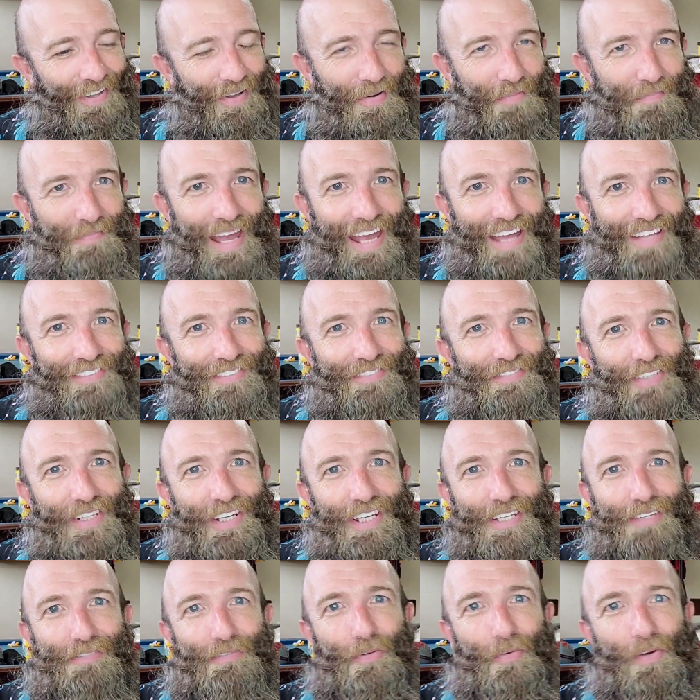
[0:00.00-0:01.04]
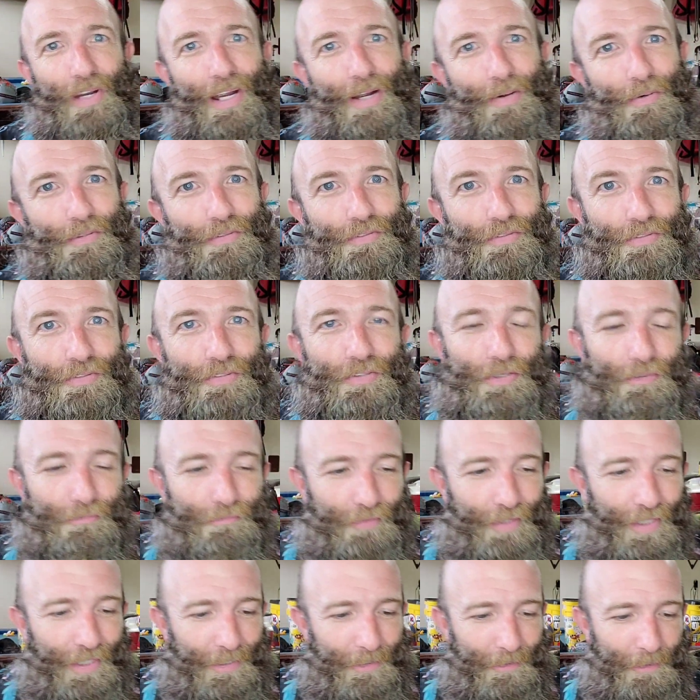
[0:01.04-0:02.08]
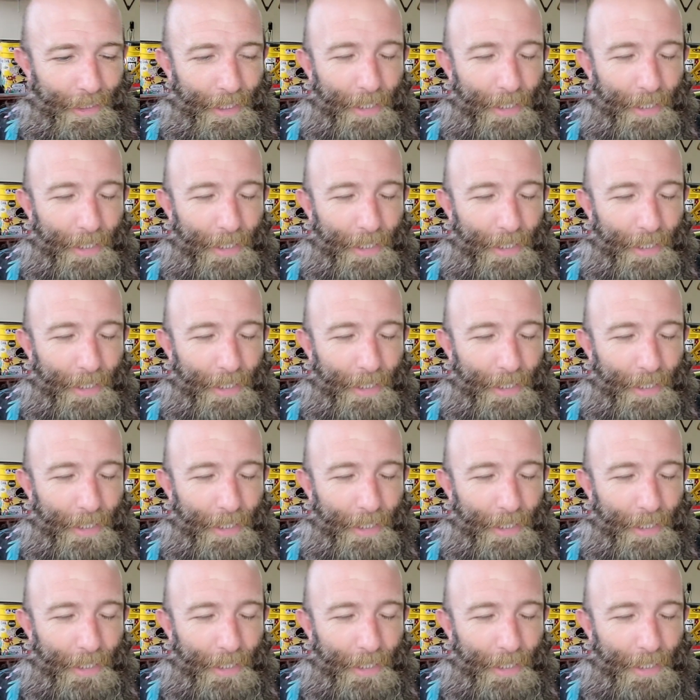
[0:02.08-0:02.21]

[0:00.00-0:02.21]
A mask for 84 hours is no fun.